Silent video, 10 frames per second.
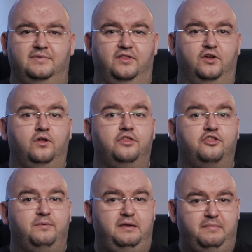There are
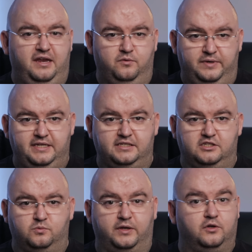three main
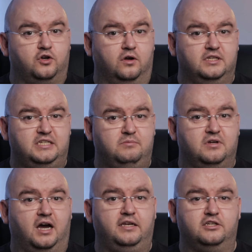reasons why you can't seem to
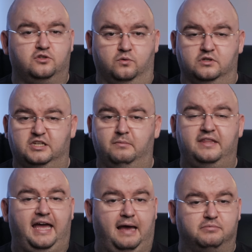uninstall some of
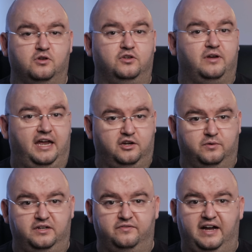the apps on your
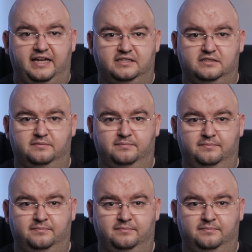Android device.